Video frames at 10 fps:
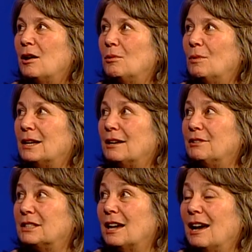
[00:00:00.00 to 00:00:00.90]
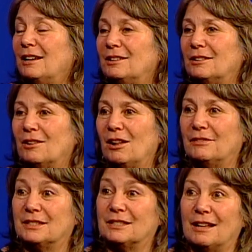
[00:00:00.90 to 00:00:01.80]
when I retired, all
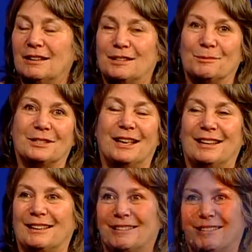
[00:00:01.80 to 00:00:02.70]
of a sudden, it was like